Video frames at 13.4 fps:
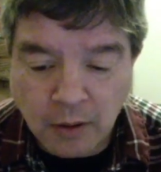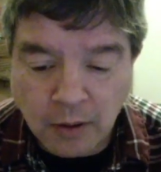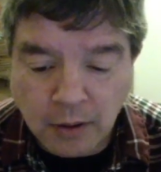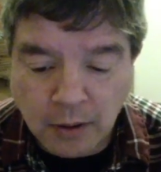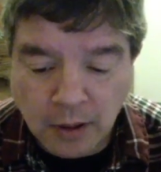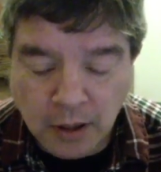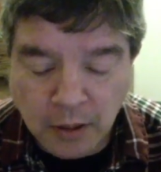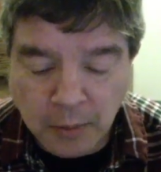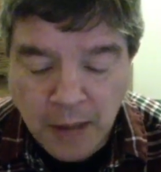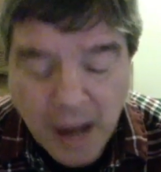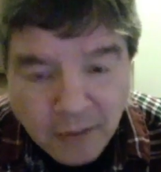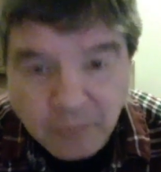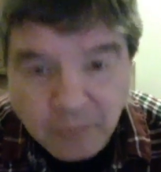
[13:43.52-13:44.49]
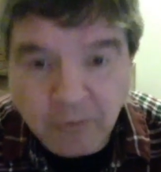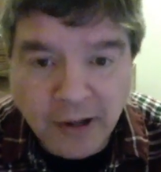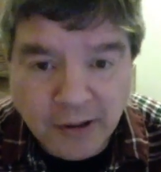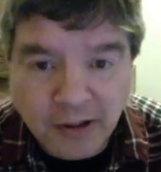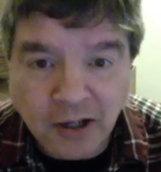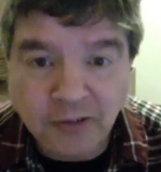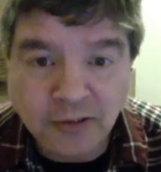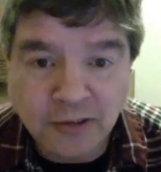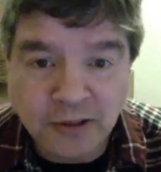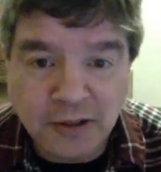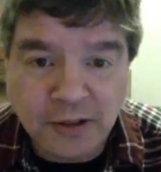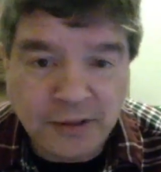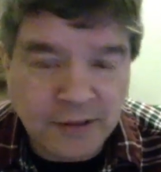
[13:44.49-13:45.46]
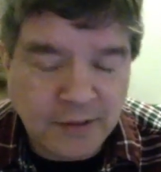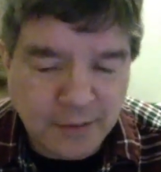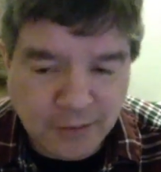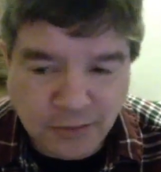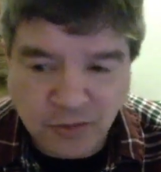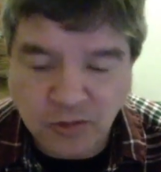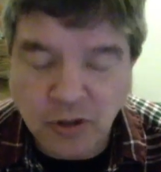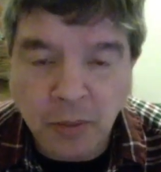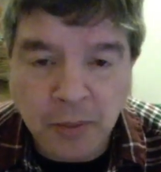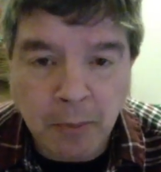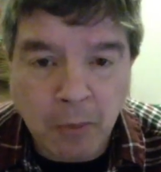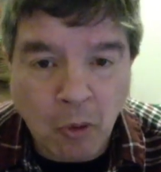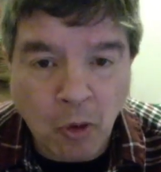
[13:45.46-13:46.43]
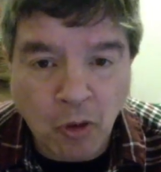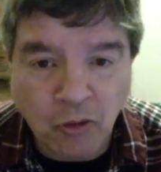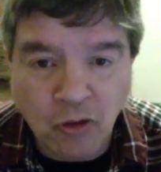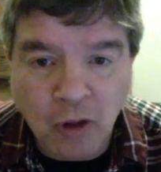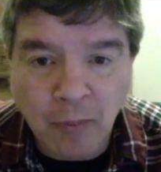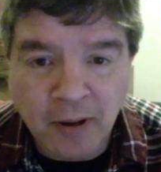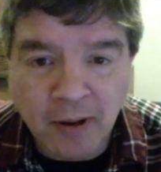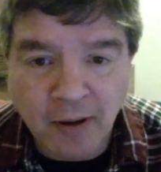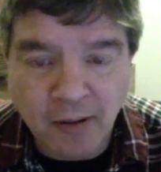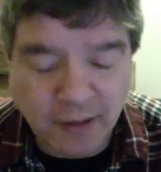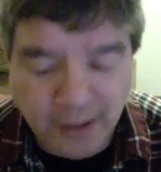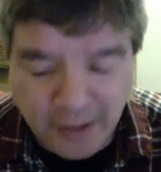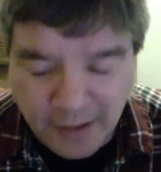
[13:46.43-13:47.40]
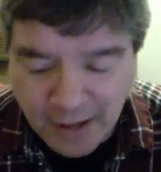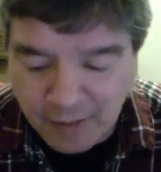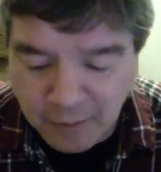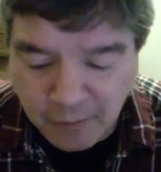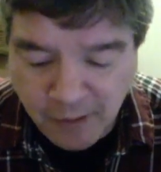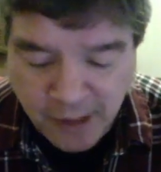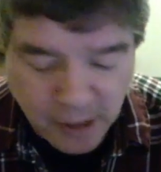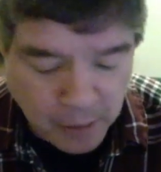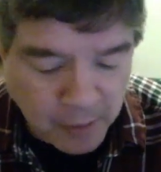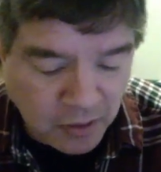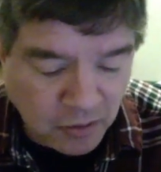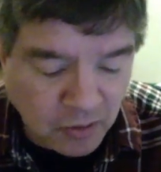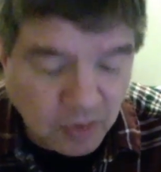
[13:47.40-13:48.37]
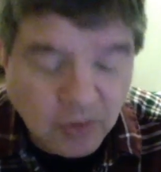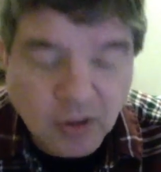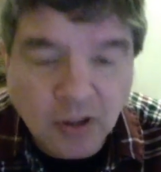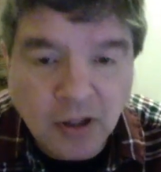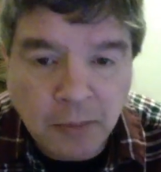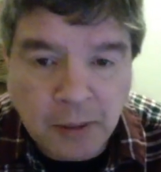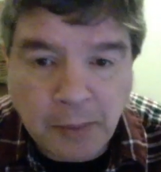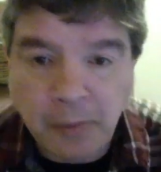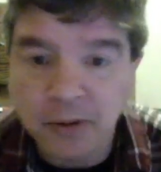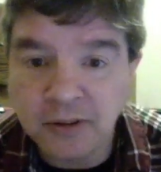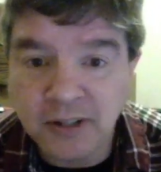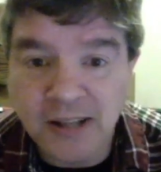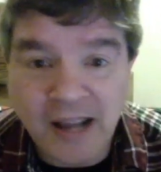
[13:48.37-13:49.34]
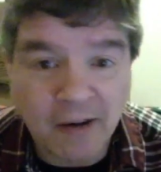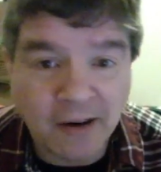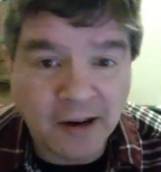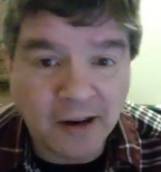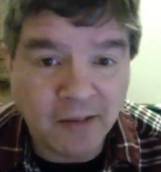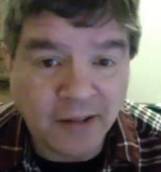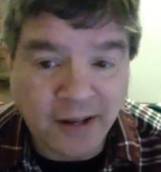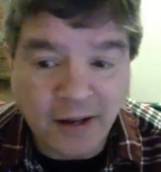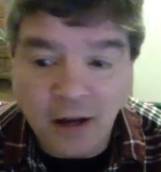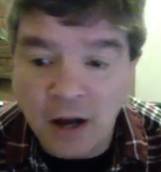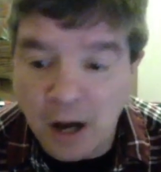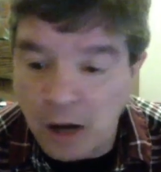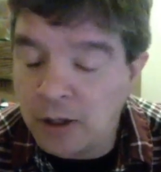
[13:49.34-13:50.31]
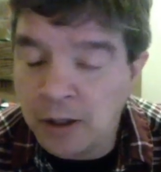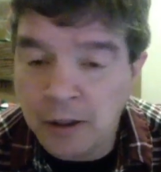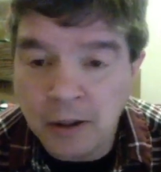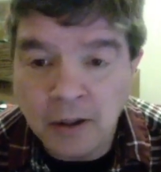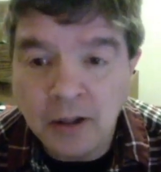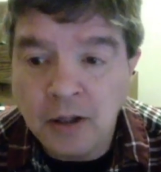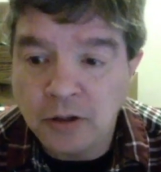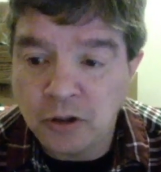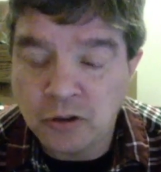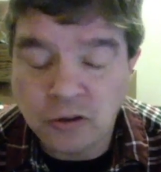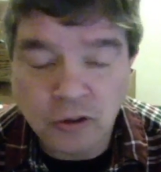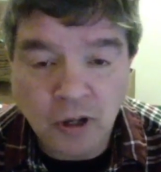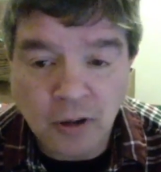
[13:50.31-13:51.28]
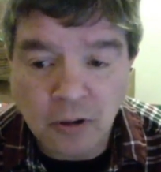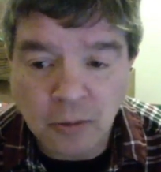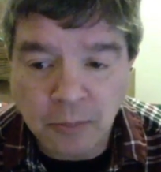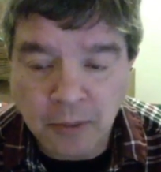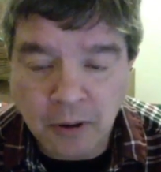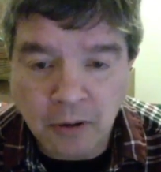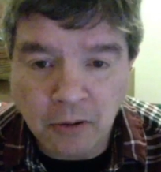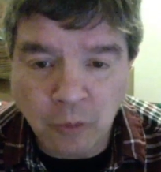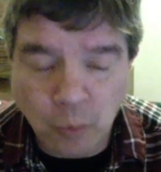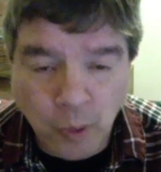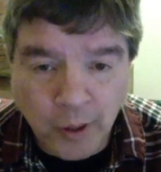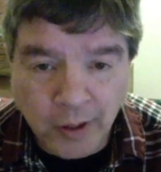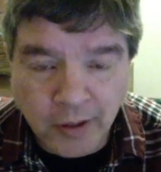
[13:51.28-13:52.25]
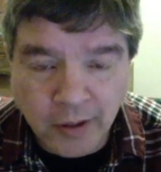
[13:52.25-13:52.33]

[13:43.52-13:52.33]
after I cut some of the boards up and everything and have them ready to be put together and everything. I'm going to just cut off all the wood